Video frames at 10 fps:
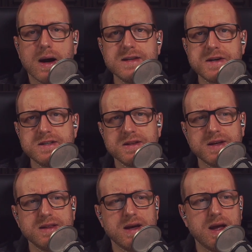I tend to
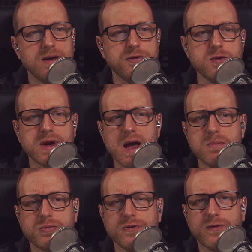think that if you
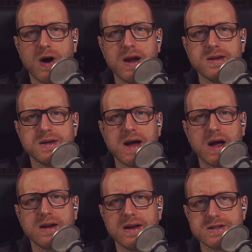can't provide an
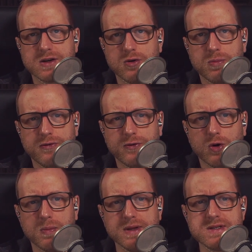analytical
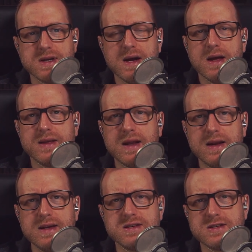performance, then at
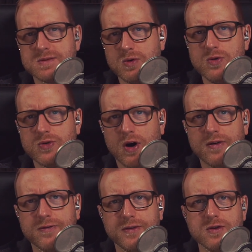least smooth
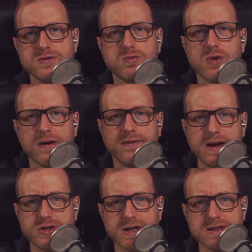off those rough
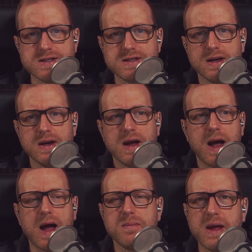edges
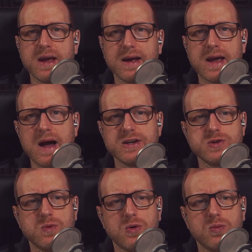and make a
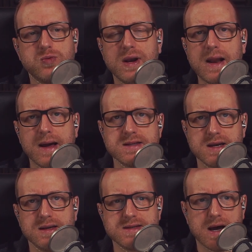casual,
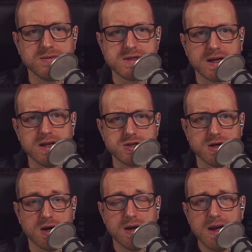relaxing sound
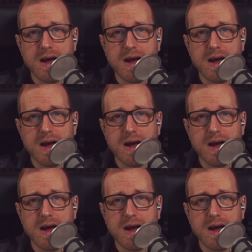signature.